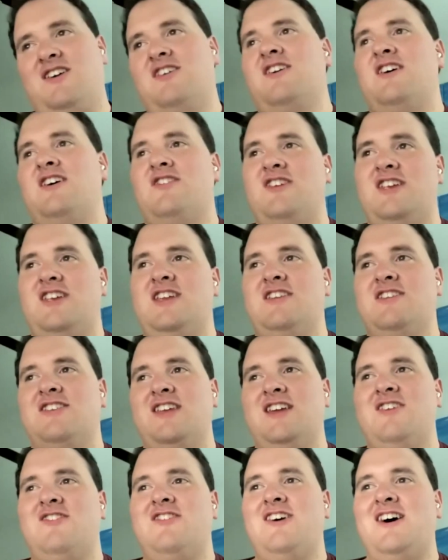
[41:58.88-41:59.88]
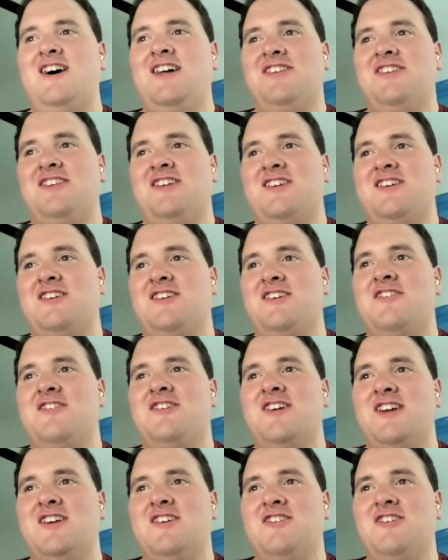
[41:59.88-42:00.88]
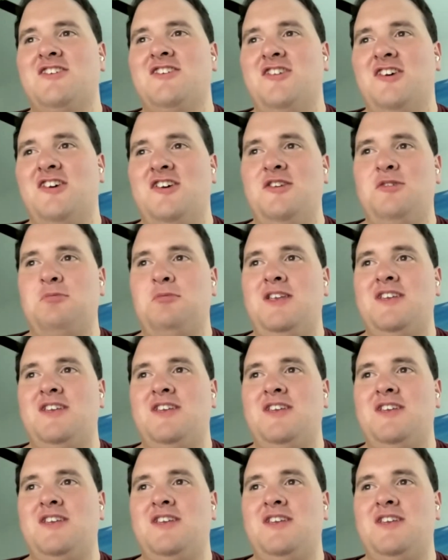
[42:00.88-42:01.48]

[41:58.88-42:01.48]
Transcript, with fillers: I mean, it's the MLS. I don't know if I guess so far okay.